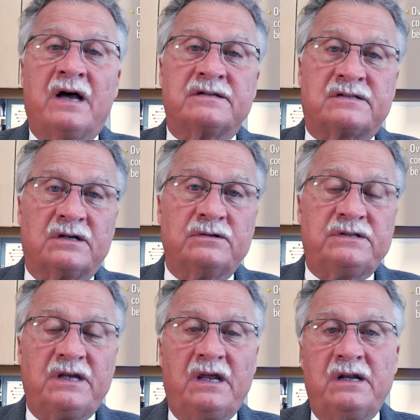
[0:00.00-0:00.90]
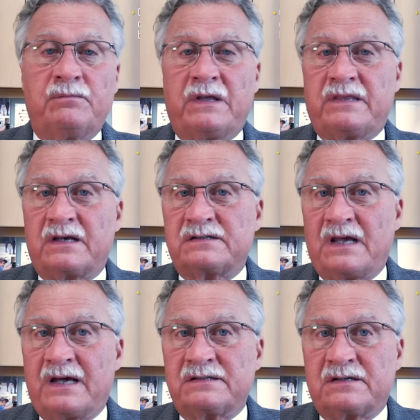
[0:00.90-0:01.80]
associated with
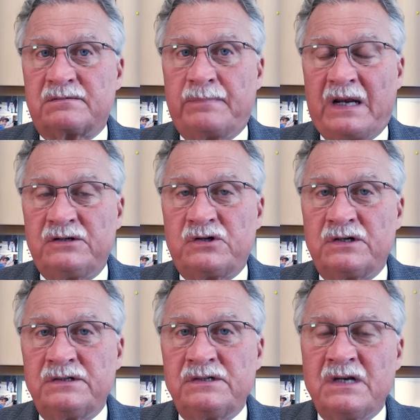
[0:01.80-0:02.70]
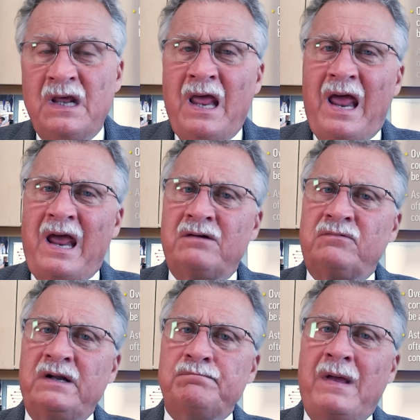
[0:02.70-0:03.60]
exacerbations.
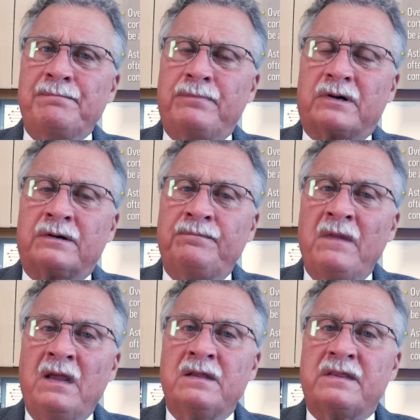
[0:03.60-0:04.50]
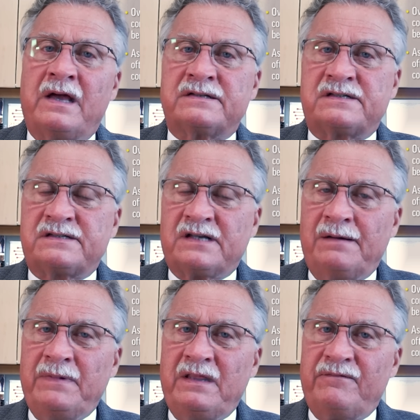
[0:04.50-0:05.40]
And remember that
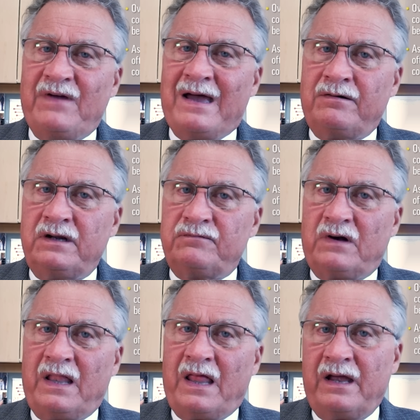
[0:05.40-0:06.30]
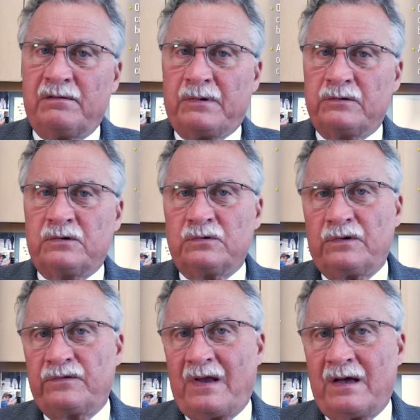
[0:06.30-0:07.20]
some of the valid and reliable
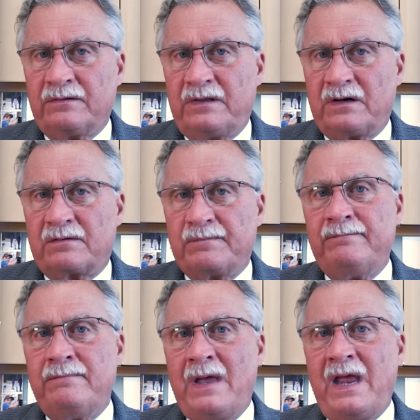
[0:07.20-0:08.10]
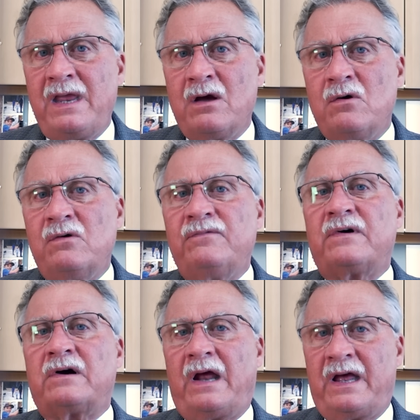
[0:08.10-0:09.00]
tools out there may
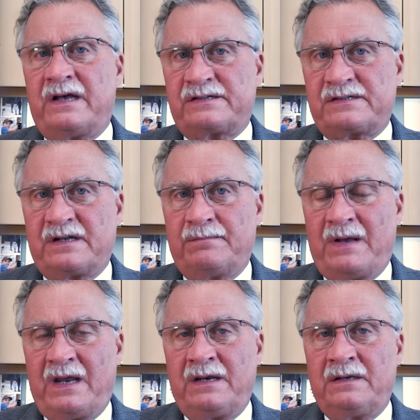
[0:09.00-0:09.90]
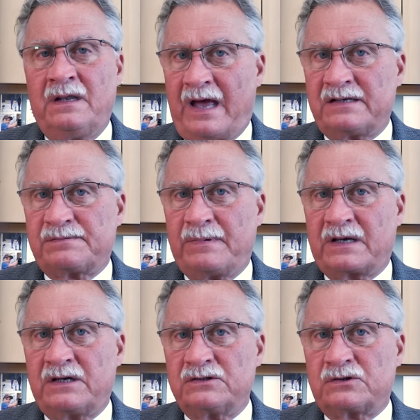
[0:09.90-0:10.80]
overestimate
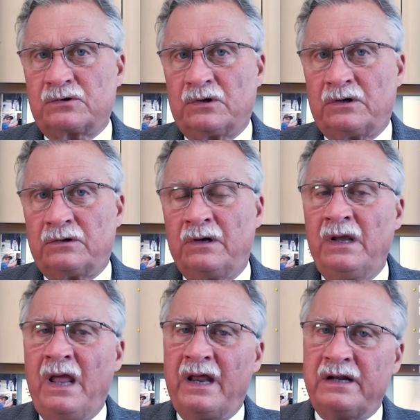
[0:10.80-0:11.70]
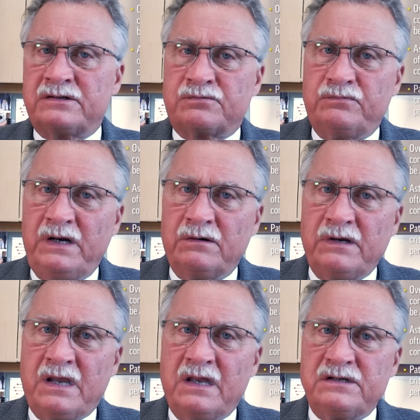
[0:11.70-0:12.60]
asthma control. And it's
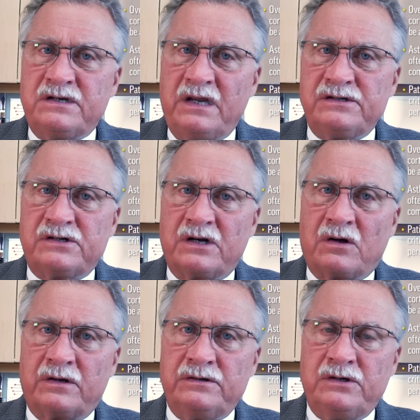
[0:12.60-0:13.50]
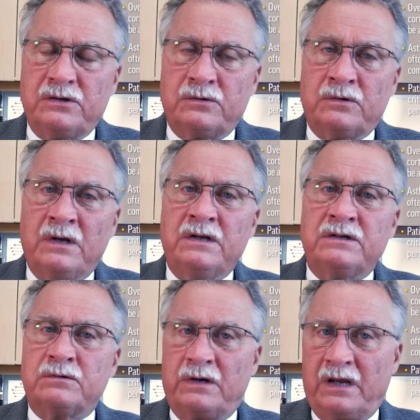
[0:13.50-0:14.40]
really contingent on you
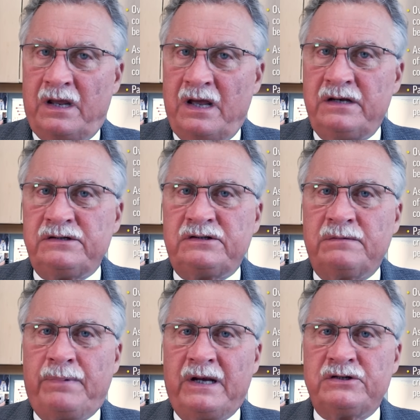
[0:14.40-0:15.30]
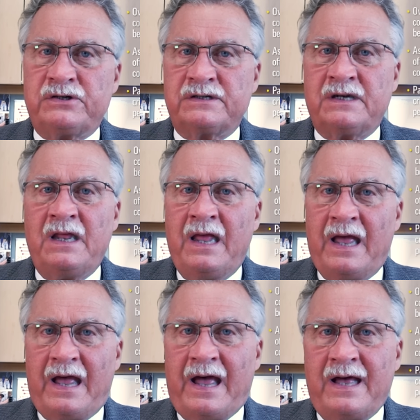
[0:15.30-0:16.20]
to engage the patient,
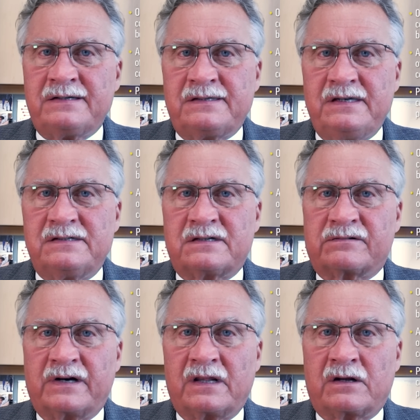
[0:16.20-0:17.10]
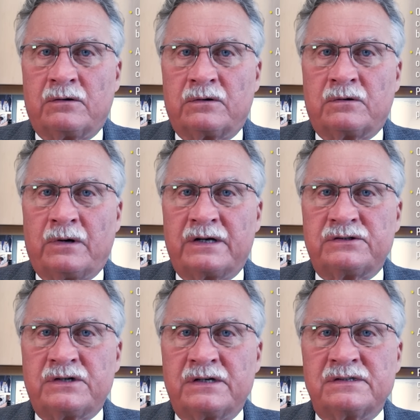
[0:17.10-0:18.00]
ask these critical
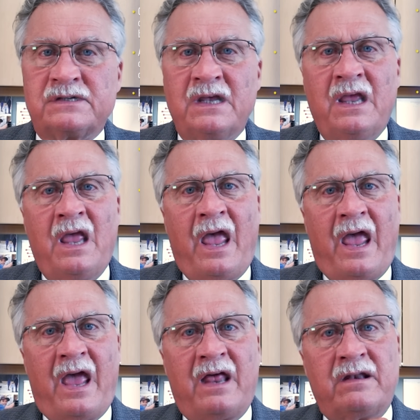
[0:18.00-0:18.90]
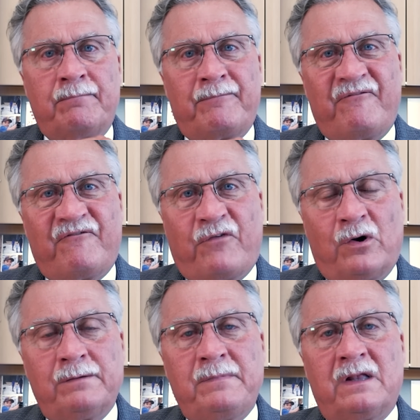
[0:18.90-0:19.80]
questions, and
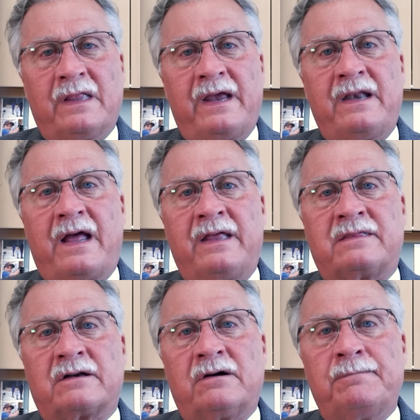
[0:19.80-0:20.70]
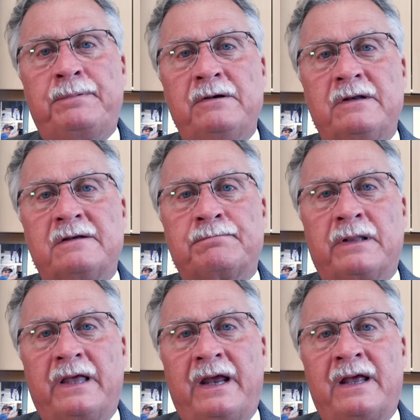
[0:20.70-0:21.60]
formulate a therapeutic
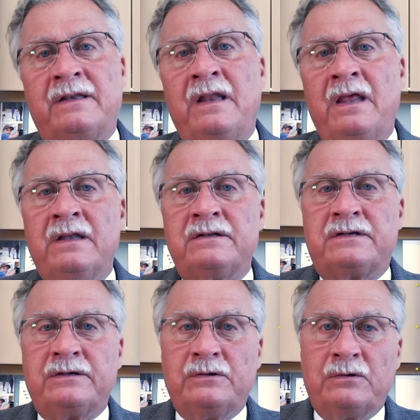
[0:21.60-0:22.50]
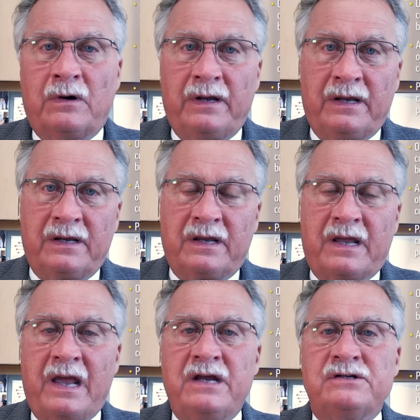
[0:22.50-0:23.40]
plan to
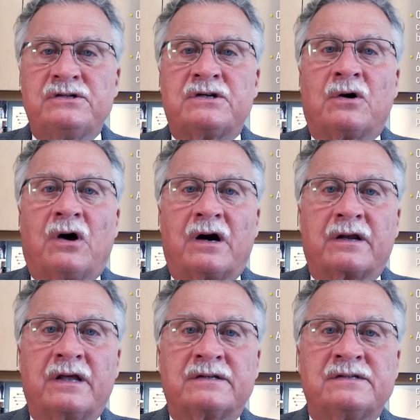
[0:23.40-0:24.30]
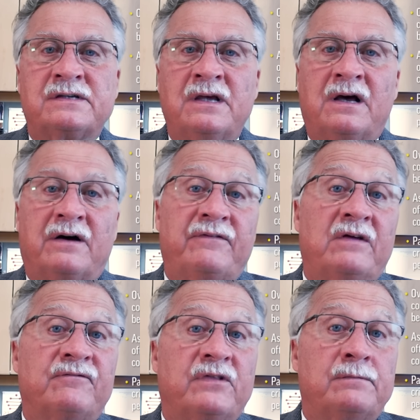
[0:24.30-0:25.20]
engage targets of
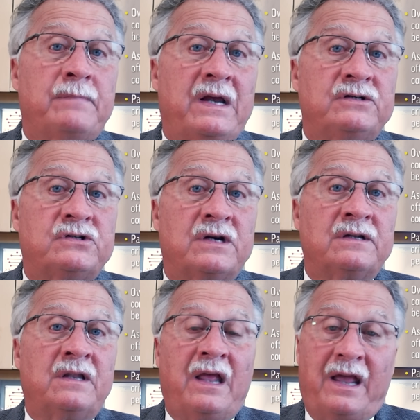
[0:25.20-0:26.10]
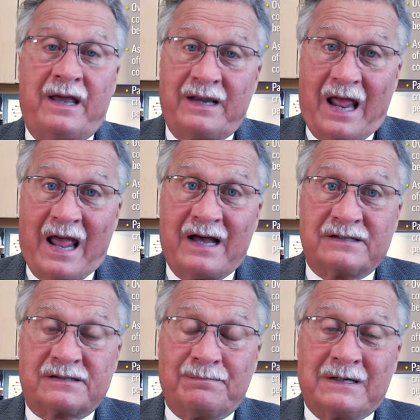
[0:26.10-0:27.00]
inflammation and
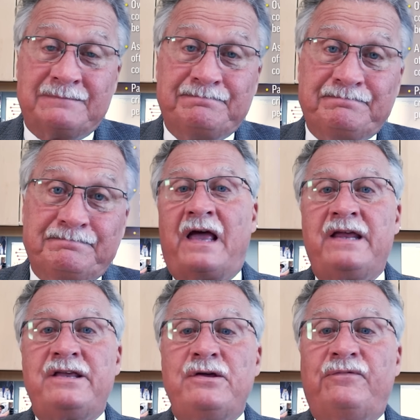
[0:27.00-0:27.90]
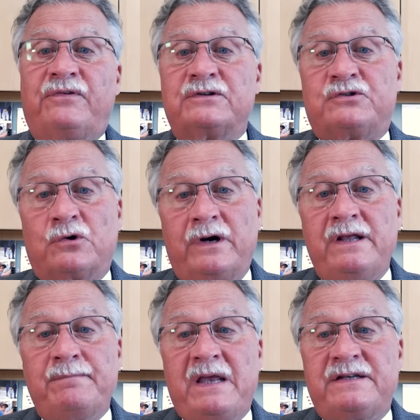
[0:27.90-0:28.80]
asthma. Thank you for
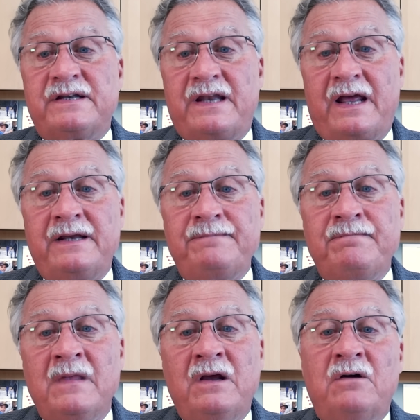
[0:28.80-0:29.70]
joining me today.